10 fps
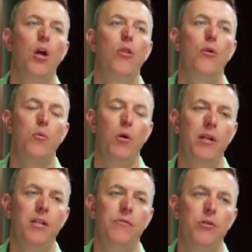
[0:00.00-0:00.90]
31
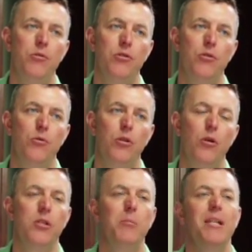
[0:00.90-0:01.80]
days of interest is due at the
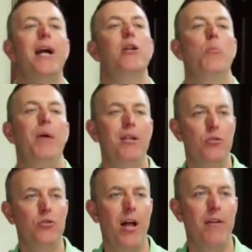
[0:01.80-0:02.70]
closing, but now you don't pay till
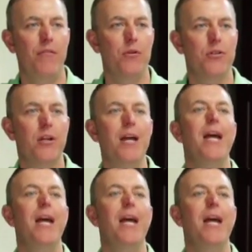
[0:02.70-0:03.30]
July 1st.